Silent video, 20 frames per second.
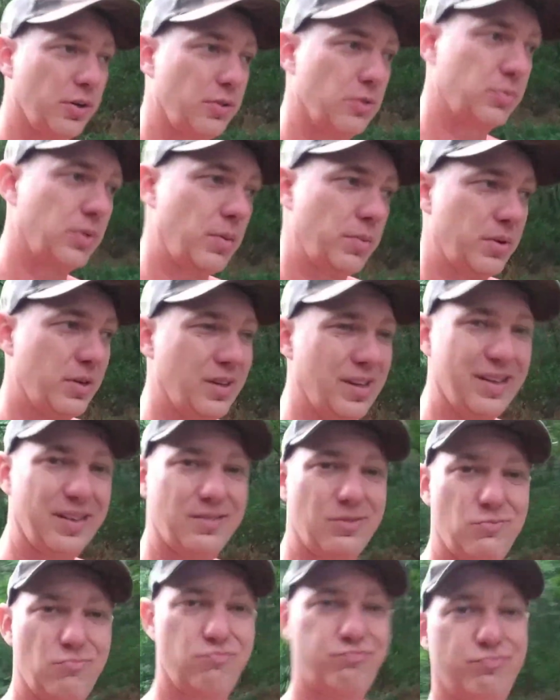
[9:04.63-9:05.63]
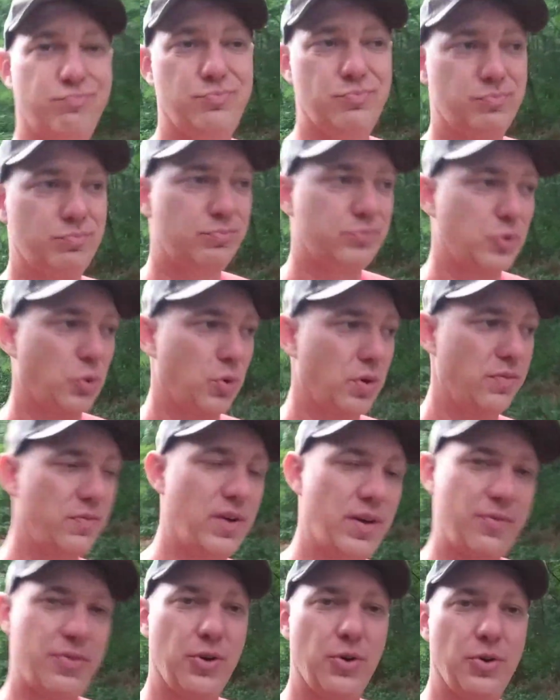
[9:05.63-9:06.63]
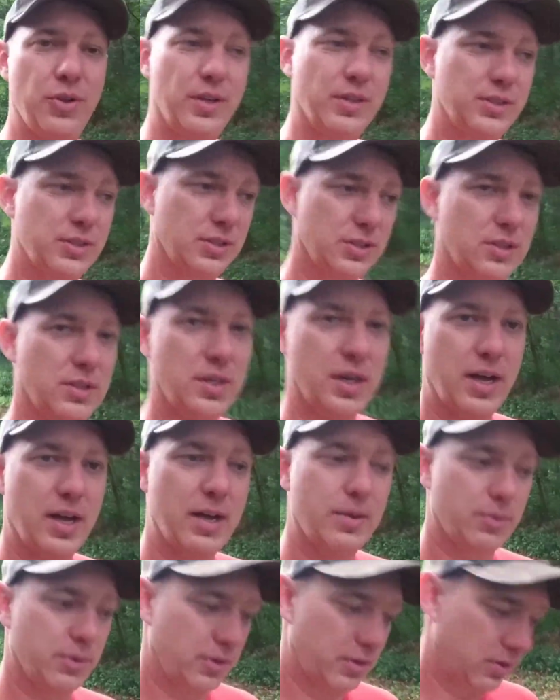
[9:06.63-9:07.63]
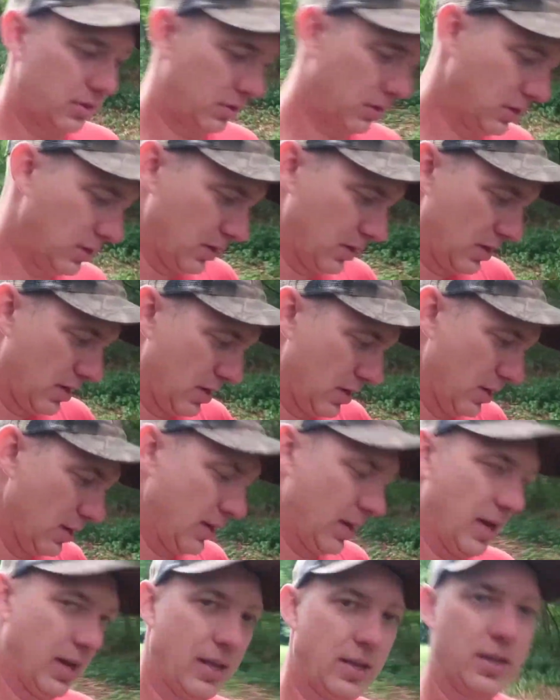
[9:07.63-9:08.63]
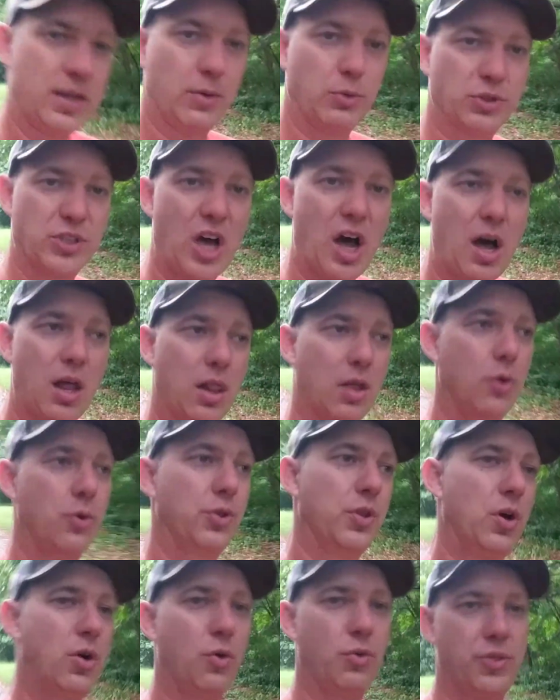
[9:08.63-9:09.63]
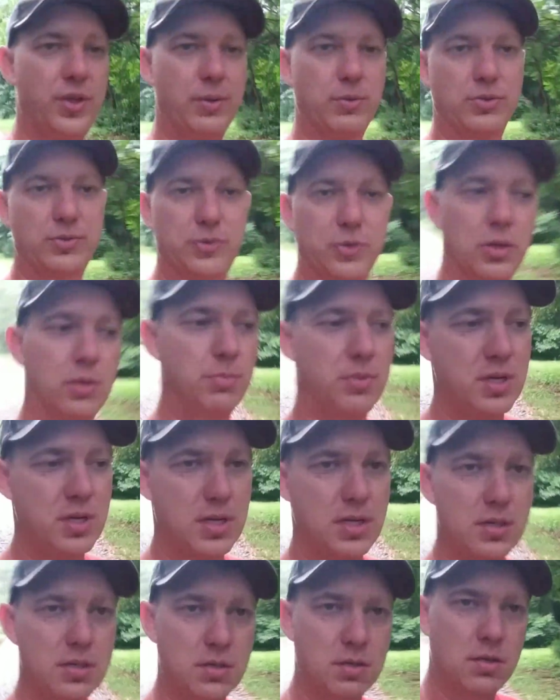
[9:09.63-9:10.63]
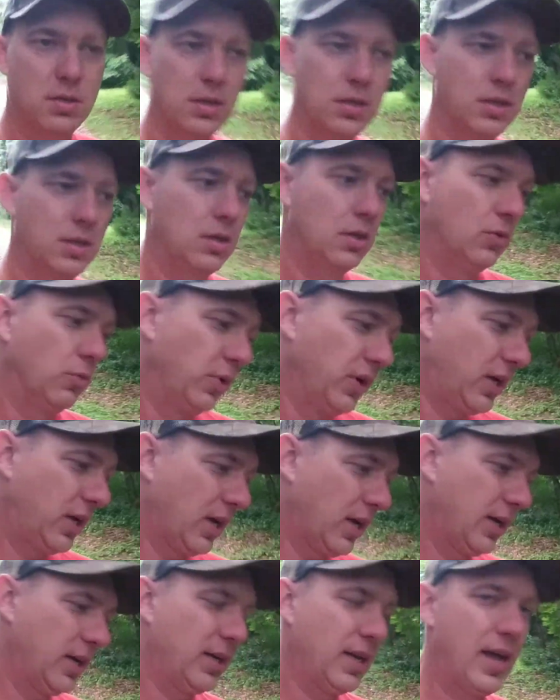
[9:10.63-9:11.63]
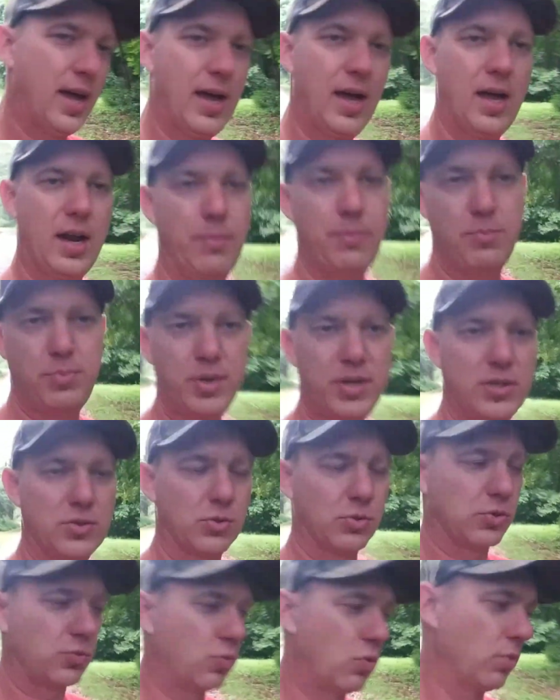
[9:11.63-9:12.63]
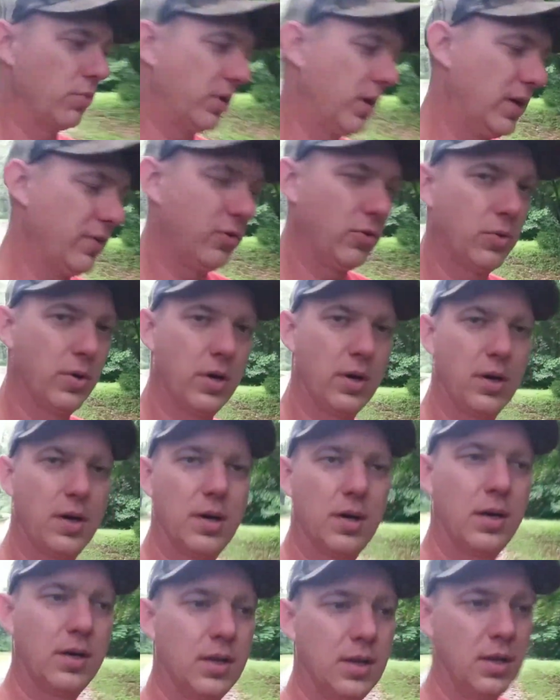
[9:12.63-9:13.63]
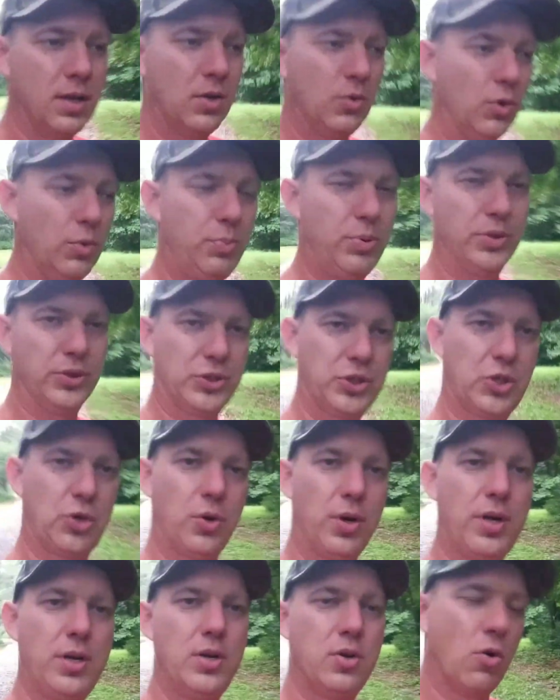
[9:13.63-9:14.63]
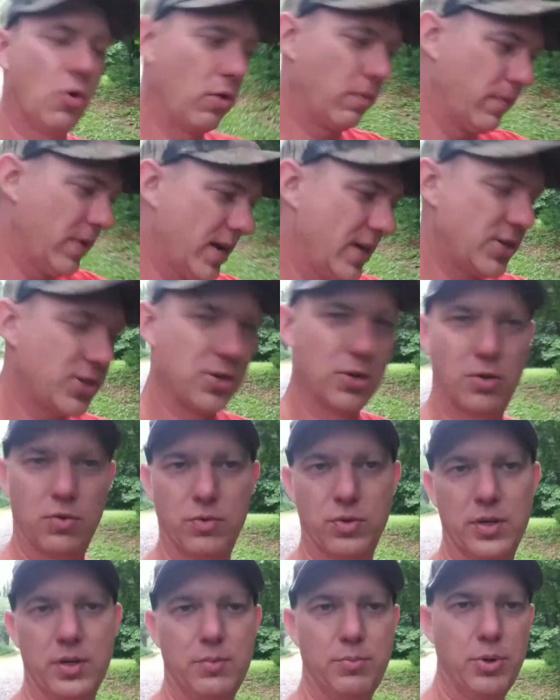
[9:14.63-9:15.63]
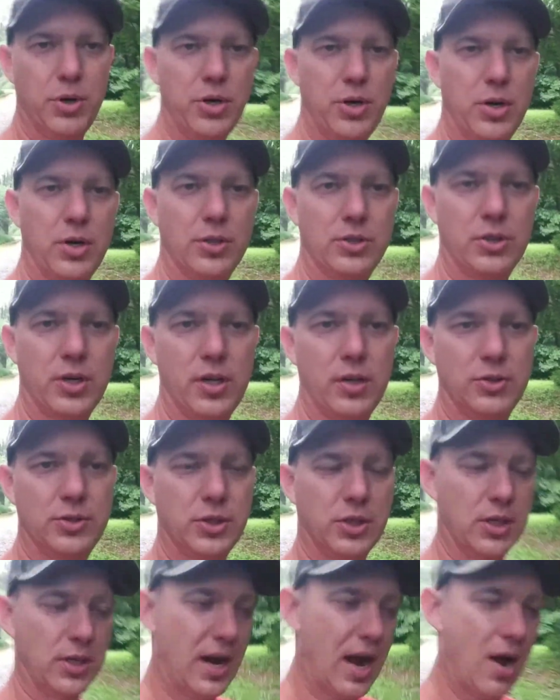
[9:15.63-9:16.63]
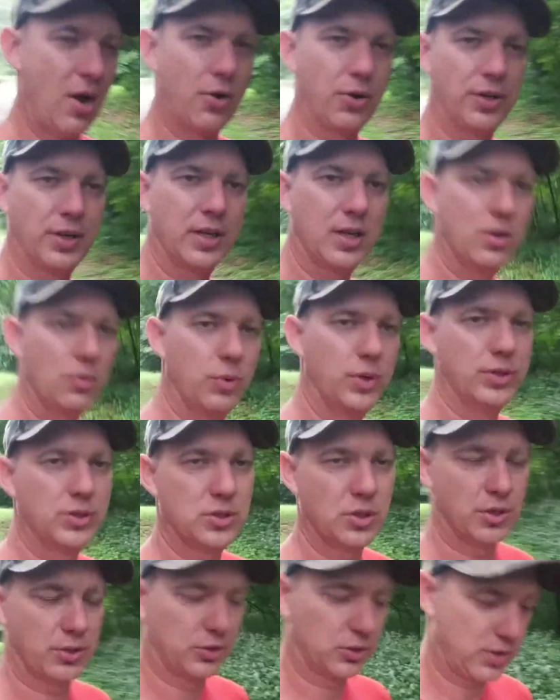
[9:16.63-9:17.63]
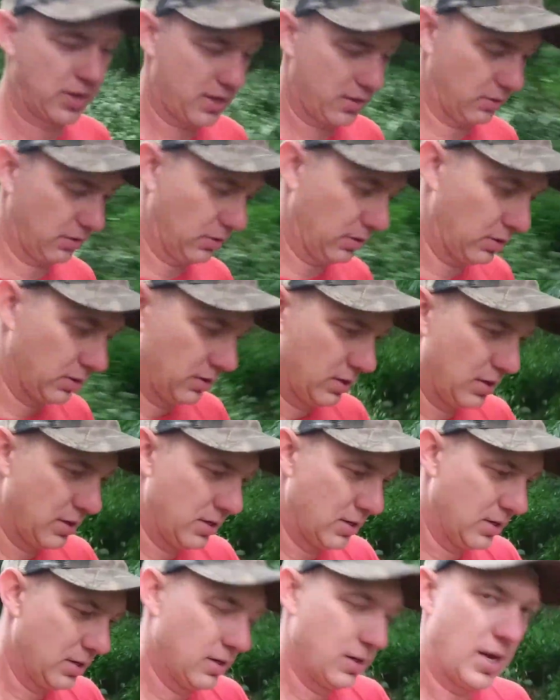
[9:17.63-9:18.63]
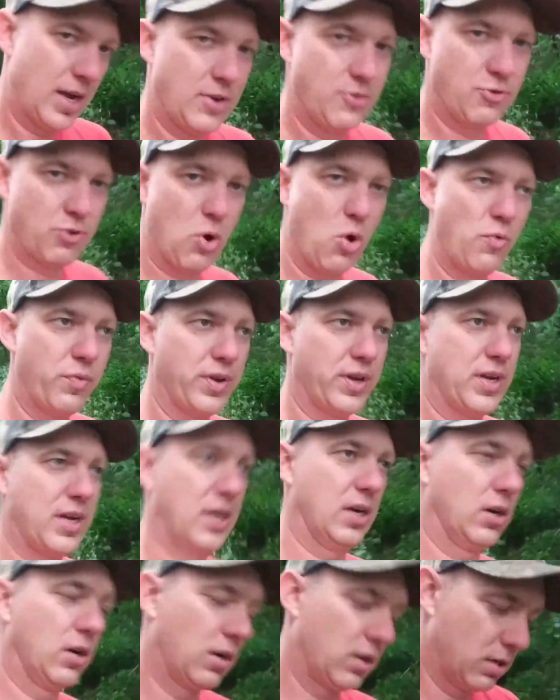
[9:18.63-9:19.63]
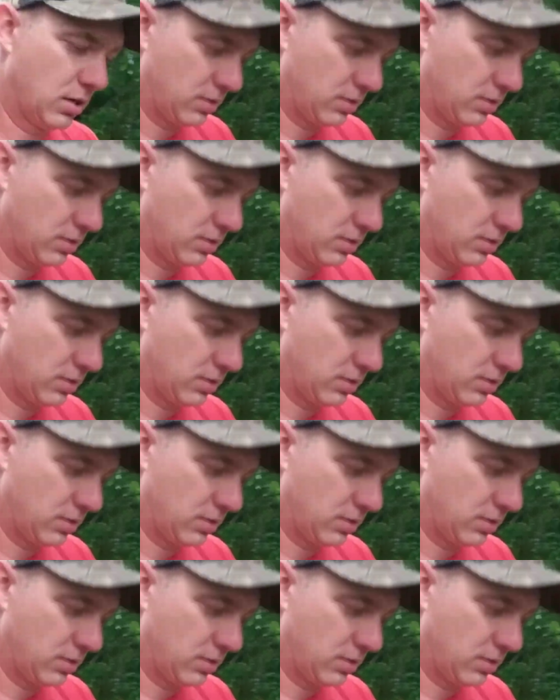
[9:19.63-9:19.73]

It was probably like 25-30 inches in diameter, and it was hollow, and the whole thing was full of bees. We cut it down, and bees were swarming everywhere. We put screen door mesh over it, put it on a trailer. It took an hour to get it winched on a trailer and drove it here.